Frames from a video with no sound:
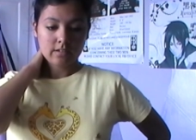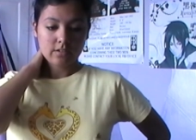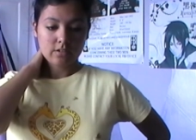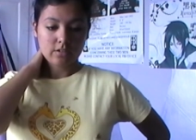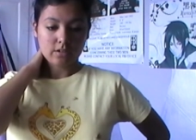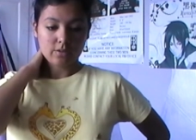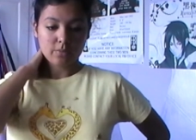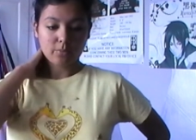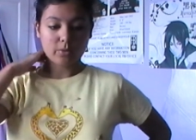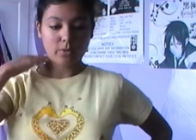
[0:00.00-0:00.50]

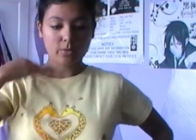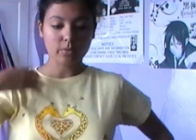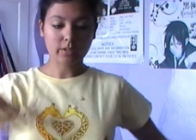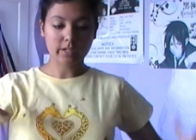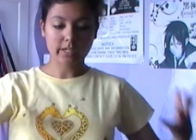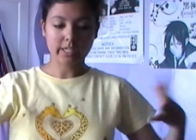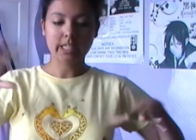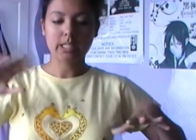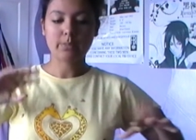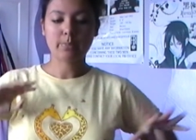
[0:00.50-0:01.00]
So we're all
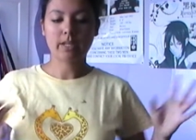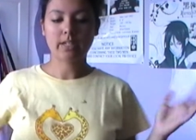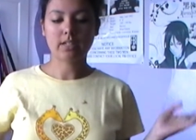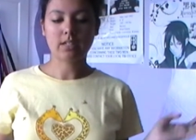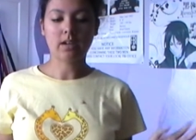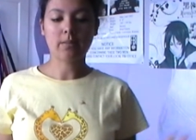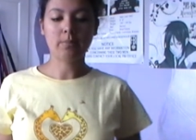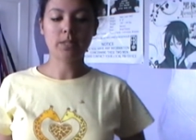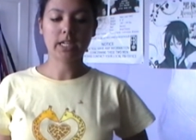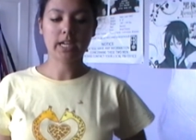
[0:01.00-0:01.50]
going to
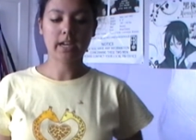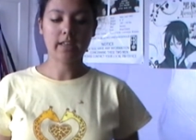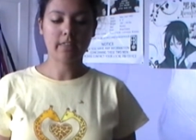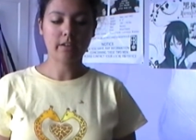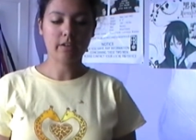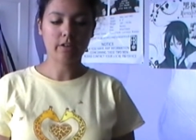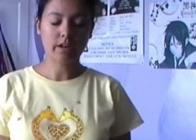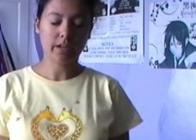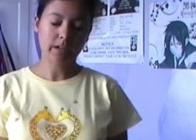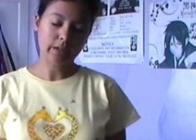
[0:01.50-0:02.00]
spend time
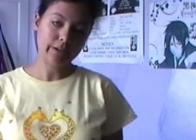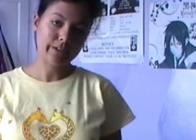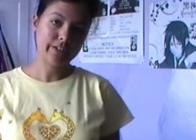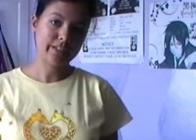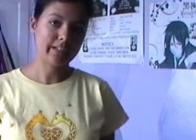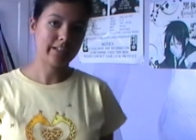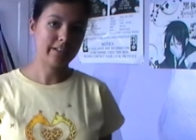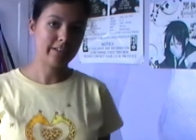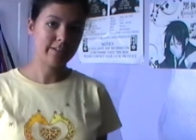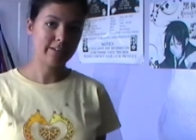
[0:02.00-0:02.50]
together and go
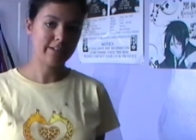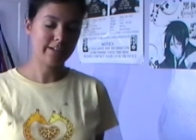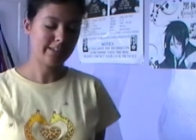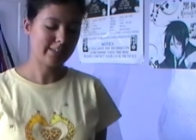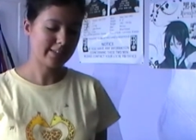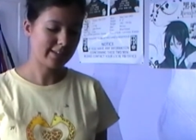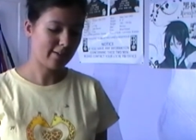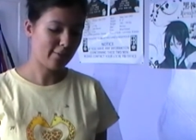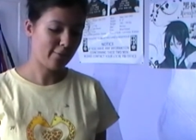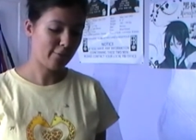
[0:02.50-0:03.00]
to London
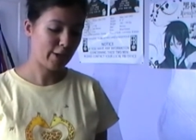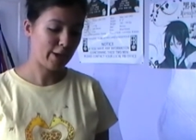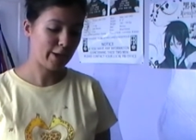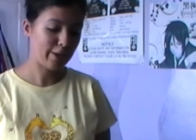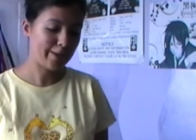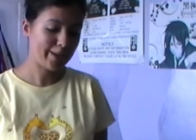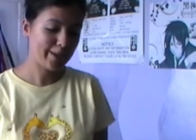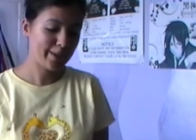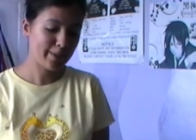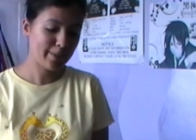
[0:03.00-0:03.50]
and stuff,
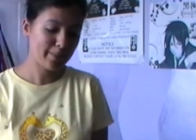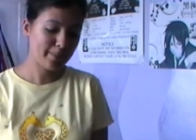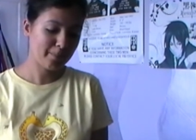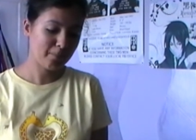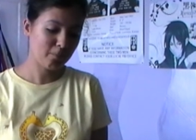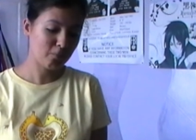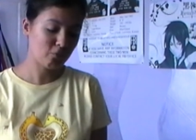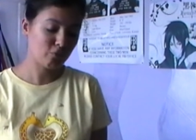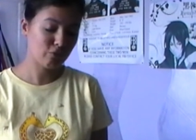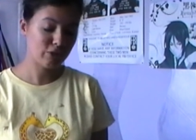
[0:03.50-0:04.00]
and I
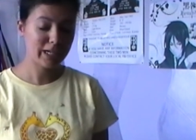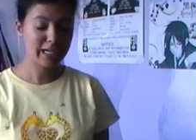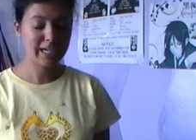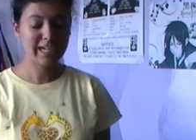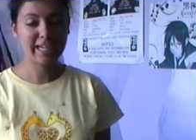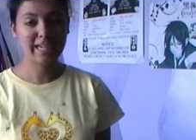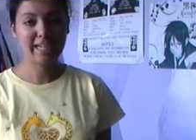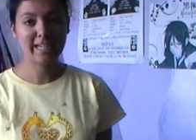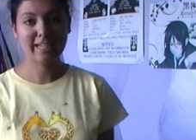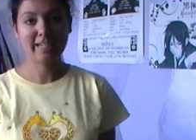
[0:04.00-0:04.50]
am
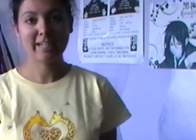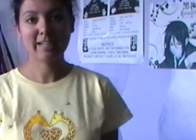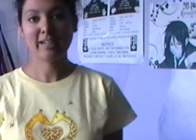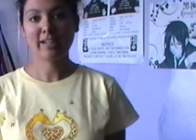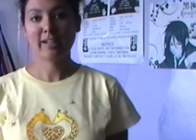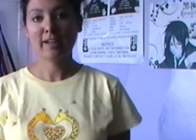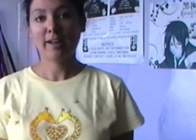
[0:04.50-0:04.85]
really